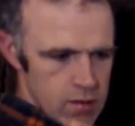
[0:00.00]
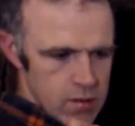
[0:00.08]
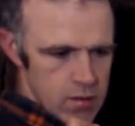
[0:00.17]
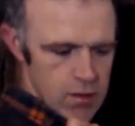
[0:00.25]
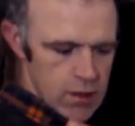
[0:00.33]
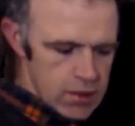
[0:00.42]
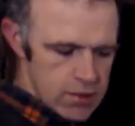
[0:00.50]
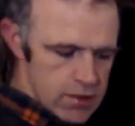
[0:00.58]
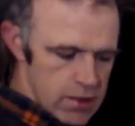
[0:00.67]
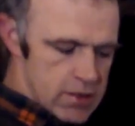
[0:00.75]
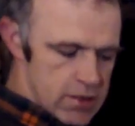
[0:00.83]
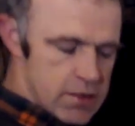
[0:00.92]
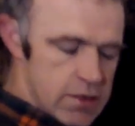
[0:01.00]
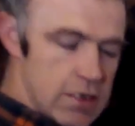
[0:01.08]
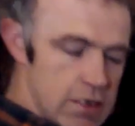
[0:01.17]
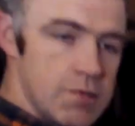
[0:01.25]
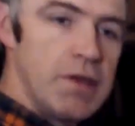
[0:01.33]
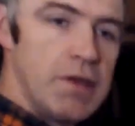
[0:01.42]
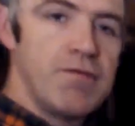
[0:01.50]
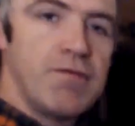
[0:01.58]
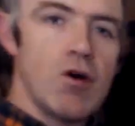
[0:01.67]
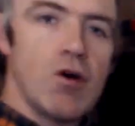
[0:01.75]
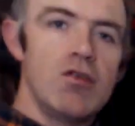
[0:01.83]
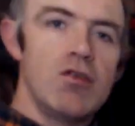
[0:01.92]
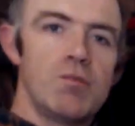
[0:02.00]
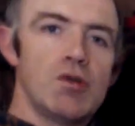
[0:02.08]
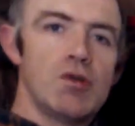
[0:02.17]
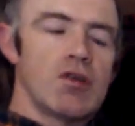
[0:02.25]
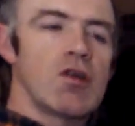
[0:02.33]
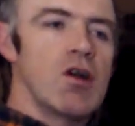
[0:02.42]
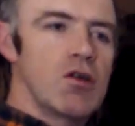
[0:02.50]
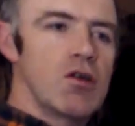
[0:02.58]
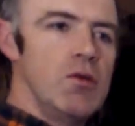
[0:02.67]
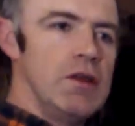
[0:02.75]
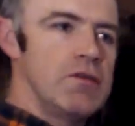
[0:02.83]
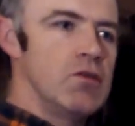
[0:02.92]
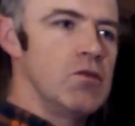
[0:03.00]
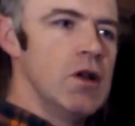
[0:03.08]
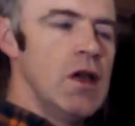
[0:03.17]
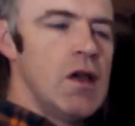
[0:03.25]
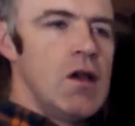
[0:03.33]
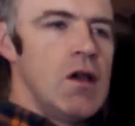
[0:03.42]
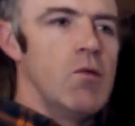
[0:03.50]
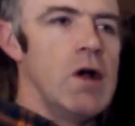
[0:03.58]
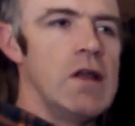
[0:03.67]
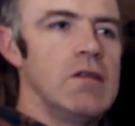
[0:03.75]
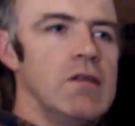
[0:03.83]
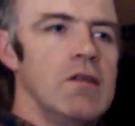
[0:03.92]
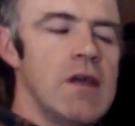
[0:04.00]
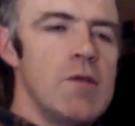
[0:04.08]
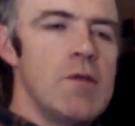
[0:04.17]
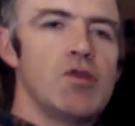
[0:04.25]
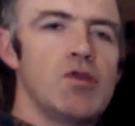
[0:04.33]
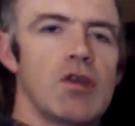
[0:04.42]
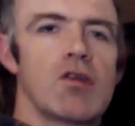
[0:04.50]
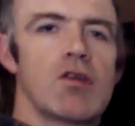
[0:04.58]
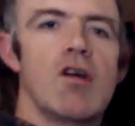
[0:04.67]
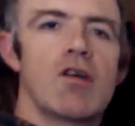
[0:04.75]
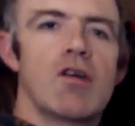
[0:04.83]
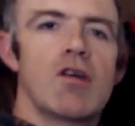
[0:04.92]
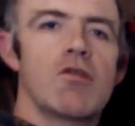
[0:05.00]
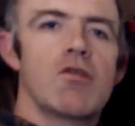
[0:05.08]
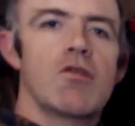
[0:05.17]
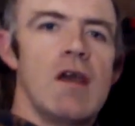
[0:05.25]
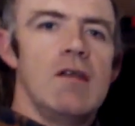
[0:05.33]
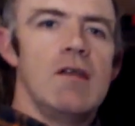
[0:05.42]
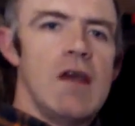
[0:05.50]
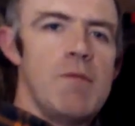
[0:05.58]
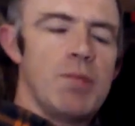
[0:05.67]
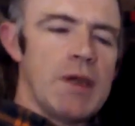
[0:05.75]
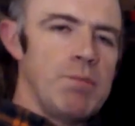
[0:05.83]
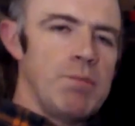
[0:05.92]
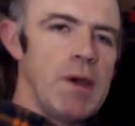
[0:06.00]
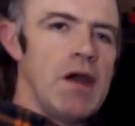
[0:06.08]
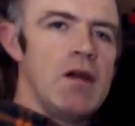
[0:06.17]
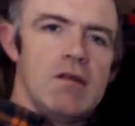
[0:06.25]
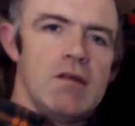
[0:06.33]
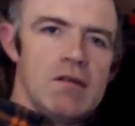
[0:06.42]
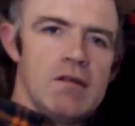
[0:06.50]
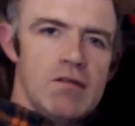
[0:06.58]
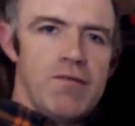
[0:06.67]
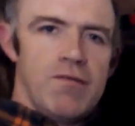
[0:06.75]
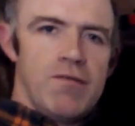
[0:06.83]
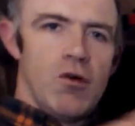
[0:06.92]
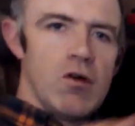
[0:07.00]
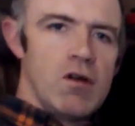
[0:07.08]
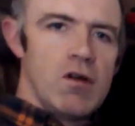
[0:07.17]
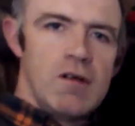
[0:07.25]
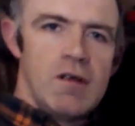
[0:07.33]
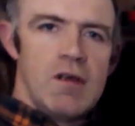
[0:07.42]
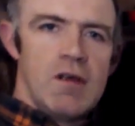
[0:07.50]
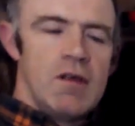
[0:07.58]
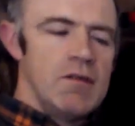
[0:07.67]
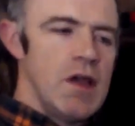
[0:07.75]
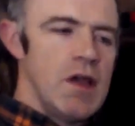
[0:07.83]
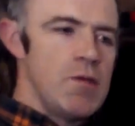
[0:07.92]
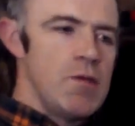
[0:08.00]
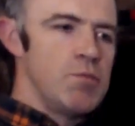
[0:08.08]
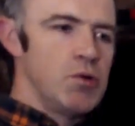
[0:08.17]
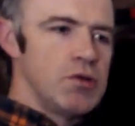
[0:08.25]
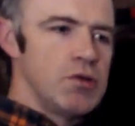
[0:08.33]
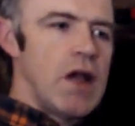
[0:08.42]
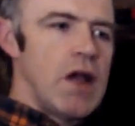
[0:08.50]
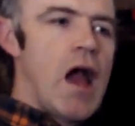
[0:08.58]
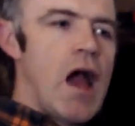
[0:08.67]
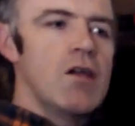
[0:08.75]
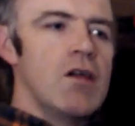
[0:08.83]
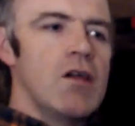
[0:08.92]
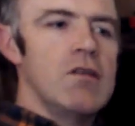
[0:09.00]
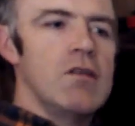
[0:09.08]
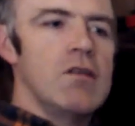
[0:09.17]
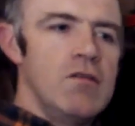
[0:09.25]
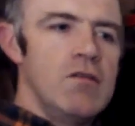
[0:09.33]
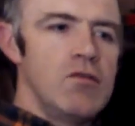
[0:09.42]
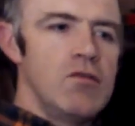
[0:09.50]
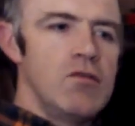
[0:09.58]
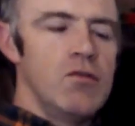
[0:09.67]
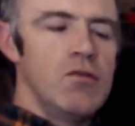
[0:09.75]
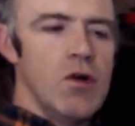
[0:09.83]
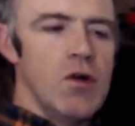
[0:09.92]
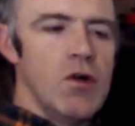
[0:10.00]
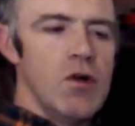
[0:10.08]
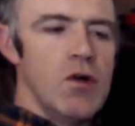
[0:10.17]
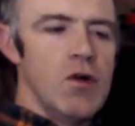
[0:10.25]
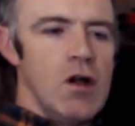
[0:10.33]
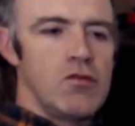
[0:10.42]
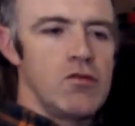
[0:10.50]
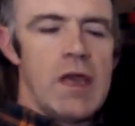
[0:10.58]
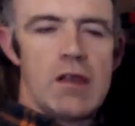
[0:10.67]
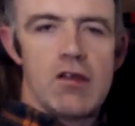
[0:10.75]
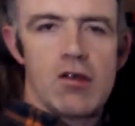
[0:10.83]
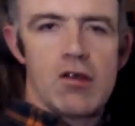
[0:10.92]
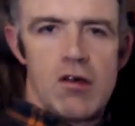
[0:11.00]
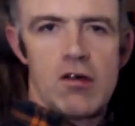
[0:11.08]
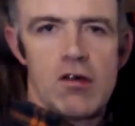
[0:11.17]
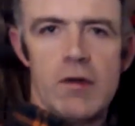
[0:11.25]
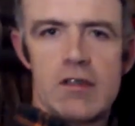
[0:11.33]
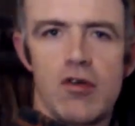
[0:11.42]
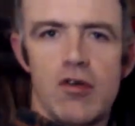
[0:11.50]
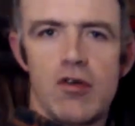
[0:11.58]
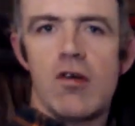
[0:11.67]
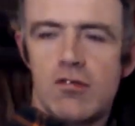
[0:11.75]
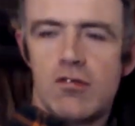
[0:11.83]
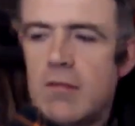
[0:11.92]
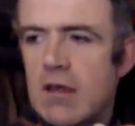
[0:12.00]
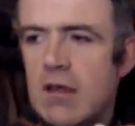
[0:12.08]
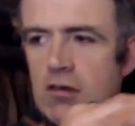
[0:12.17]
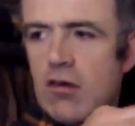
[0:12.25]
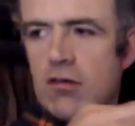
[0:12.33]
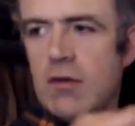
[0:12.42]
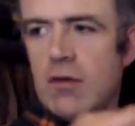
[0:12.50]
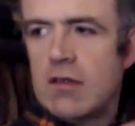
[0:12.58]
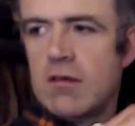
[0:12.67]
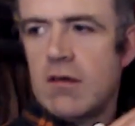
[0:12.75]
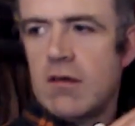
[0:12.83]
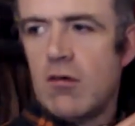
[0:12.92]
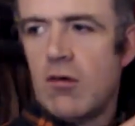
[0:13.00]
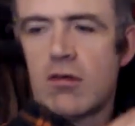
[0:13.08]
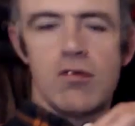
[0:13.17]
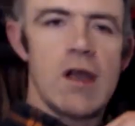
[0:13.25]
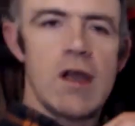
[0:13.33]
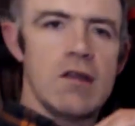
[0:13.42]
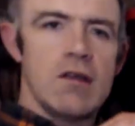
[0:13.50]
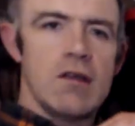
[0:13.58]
It's before you put the concrete. When they put the concrete, they prepare the floor. They put iron to make the concrete strong, to make the concrete hold together,